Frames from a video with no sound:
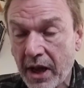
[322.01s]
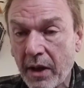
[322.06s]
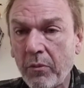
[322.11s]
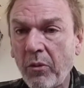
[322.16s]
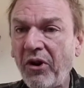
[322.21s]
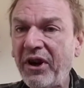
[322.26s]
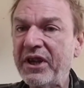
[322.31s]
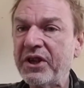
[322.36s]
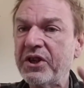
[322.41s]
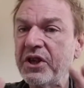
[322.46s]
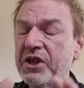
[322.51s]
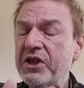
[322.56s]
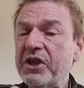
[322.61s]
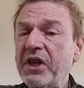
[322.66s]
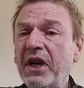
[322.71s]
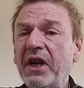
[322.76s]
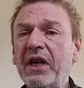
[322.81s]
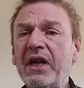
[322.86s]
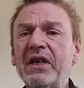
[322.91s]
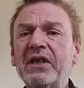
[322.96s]
My
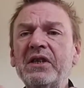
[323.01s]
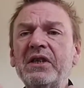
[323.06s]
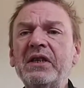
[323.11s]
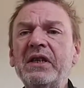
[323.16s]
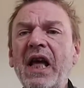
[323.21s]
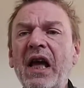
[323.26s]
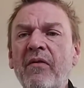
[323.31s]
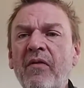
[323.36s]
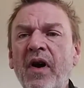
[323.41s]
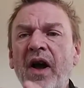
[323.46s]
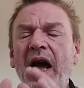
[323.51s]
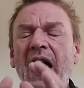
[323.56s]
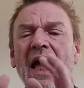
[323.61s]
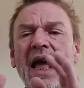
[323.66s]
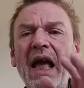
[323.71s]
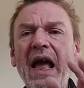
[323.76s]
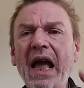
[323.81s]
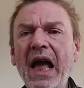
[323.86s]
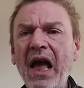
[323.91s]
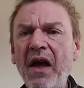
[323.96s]
sister has never
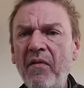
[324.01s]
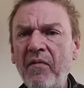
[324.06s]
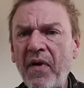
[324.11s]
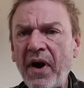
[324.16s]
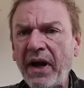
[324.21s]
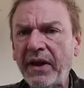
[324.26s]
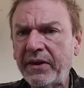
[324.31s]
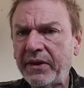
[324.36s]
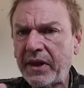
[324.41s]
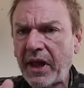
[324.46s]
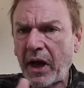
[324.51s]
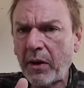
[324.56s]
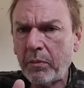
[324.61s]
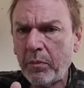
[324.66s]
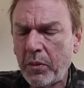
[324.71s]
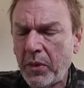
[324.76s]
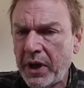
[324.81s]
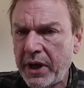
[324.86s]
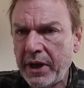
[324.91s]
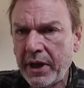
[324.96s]
ever
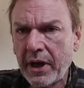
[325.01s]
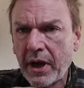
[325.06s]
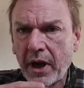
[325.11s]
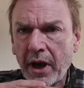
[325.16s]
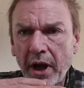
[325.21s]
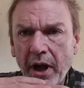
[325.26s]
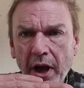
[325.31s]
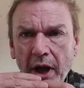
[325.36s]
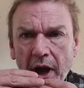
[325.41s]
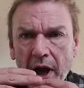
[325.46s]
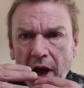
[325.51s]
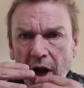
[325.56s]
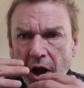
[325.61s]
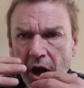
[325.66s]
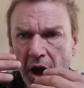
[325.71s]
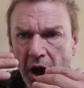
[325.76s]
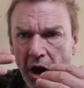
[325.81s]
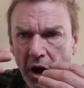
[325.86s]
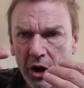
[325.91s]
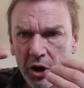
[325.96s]
done me
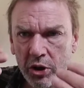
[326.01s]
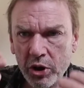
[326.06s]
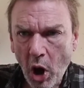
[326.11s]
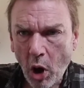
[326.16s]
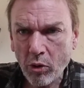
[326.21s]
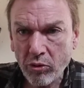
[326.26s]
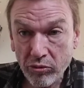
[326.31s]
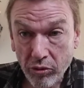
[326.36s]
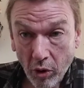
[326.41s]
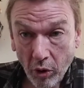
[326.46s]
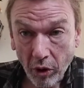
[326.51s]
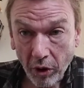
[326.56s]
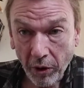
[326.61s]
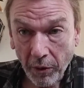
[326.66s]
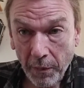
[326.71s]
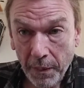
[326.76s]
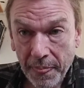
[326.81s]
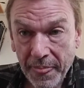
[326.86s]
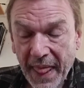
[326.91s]
no wrong.